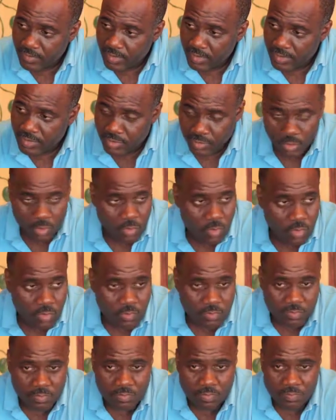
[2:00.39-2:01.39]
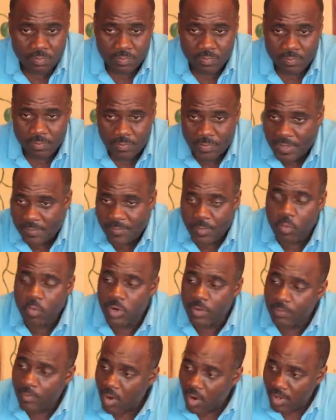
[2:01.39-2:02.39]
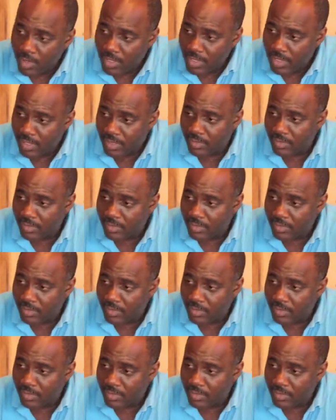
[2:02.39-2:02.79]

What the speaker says: So people were born here,